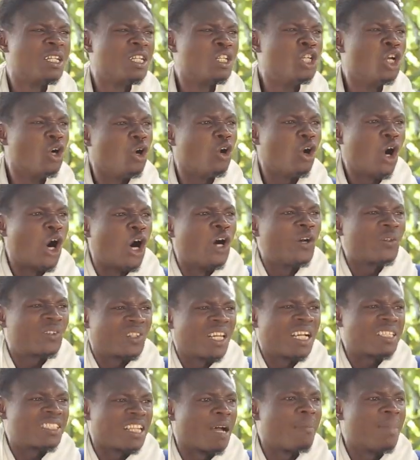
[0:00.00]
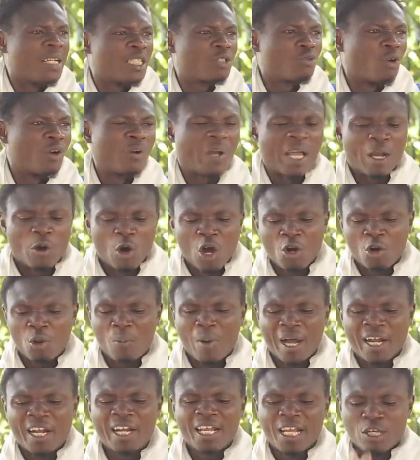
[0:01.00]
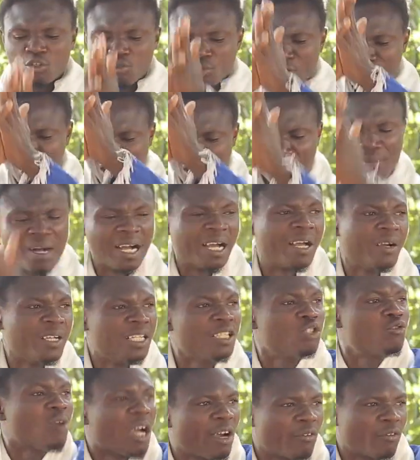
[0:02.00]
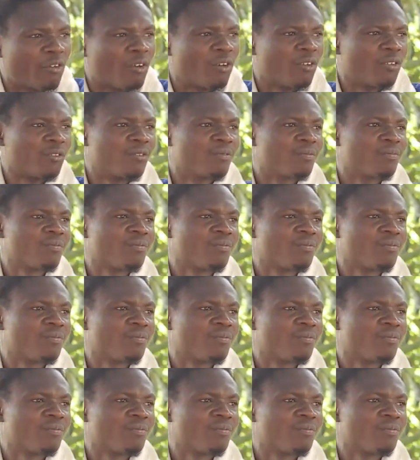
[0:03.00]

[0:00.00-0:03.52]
New Old Testament one a one about the Asuni Sima Israel for.